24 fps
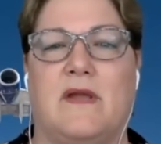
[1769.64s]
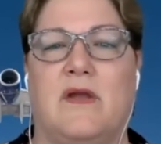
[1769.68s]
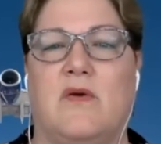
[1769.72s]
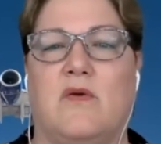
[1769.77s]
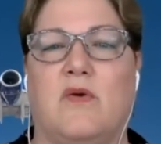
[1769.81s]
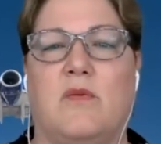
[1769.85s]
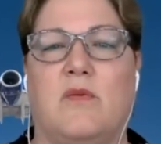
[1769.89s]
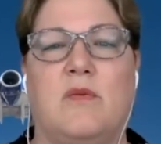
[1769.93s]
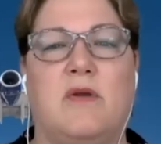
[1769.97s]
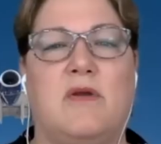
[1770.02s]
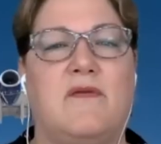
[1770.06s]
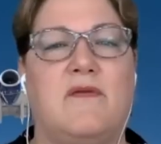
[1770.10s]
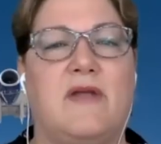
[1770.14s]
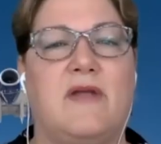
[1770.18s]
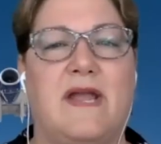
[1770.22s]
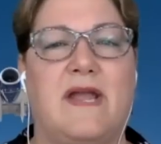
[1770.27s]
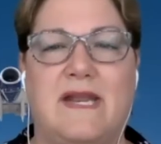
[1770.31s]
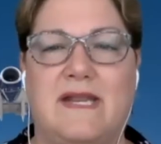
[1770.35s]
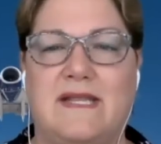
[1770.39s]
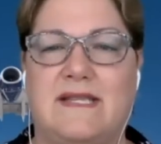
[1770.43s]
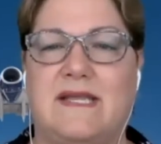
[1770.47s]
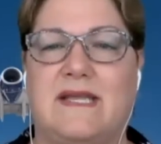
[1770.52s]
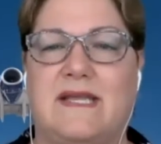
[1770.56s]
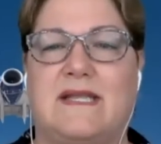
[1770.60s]
Remove
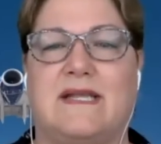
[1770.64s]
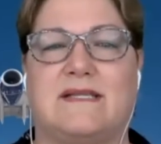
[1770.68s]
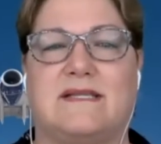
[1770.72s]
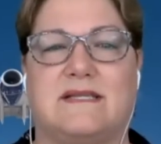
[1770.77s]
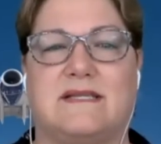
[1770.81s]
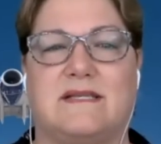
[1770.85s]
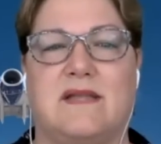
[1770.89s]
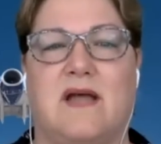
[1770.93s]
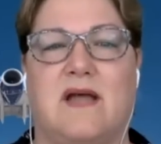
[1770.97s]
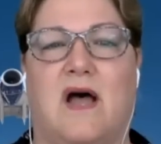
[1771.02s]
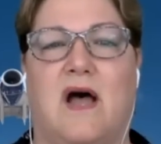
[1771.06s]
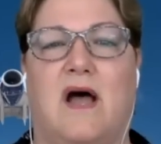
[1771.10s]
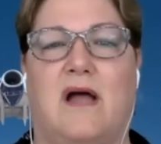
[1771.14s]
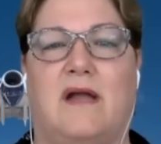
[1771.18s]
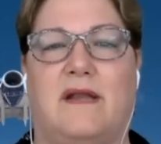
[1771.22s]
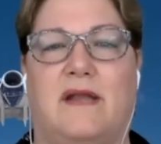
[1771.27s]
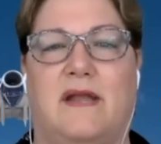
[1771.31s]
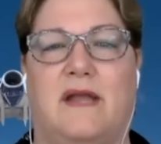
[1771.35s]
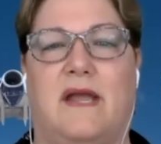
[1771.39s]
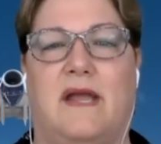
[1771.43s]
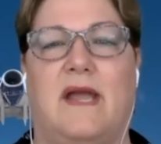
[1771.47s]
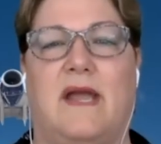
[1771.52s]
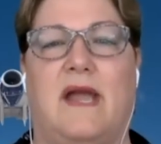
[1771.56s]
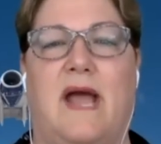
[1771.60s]
anything that's not
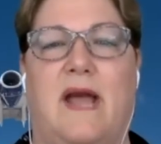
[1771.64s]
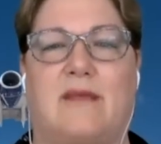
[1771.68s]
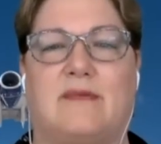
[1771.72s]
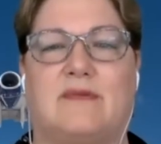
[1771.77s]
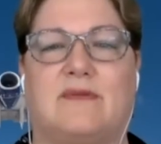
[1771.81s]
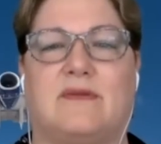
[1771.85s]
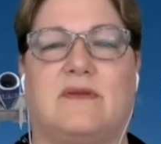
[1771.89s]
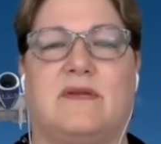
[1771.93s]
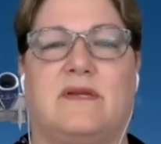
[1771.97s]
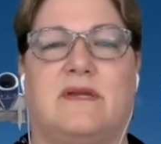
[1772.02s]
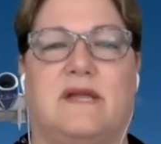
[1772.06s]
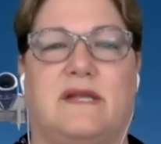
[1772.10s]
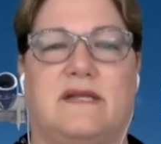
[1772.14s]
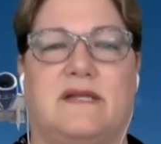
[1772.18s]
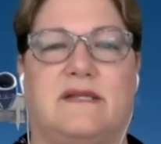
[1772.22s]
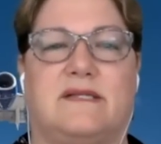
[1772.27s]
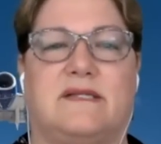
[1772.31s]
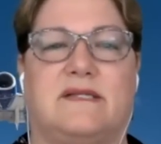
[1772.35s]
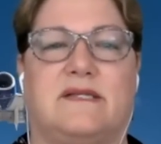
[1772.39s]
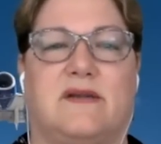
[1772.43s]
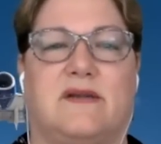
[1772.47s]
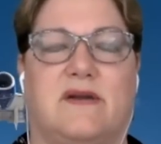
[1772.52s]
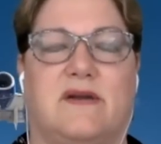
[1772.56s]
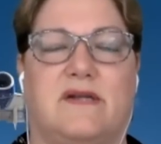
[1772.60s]
absolutely
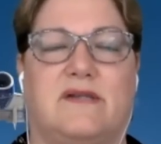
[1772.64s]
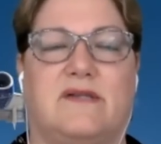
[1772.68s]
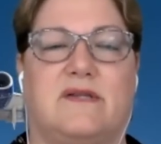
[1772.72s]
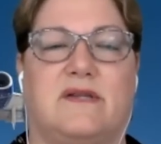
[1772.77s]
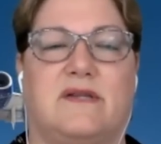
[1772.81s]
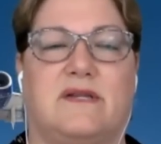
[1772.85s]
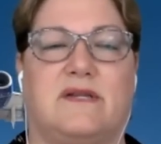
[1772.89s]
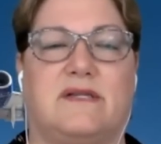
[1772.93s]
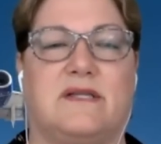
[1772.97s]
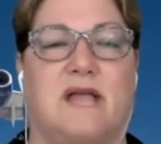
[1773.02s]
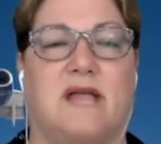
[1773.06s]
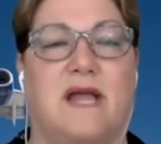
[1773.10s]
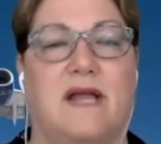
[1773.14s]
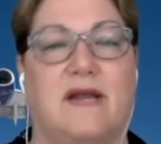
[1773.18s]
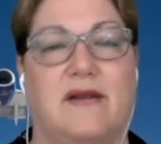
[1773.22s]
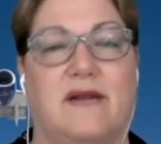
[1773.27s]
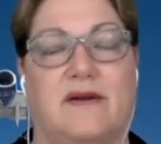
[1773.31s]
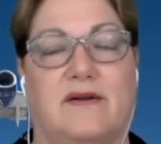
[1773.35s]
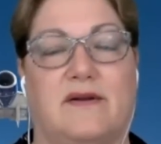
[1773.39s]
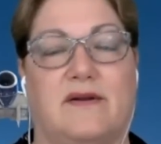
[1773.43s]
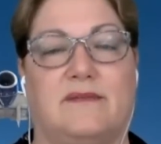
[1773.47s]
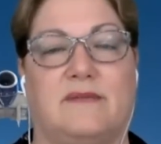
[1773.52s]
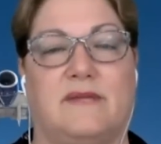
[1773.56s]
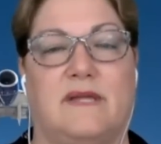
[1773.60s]
necessary so that it's
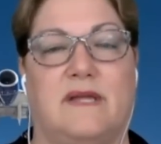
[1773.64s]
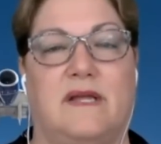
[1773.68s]
lighter